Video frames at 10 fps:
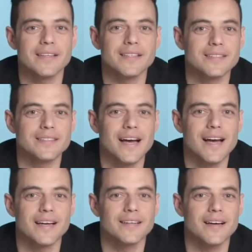Second,
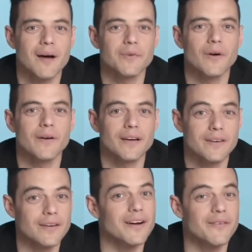he informs us
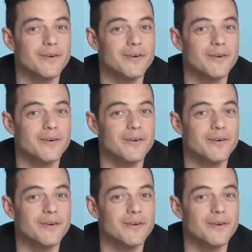that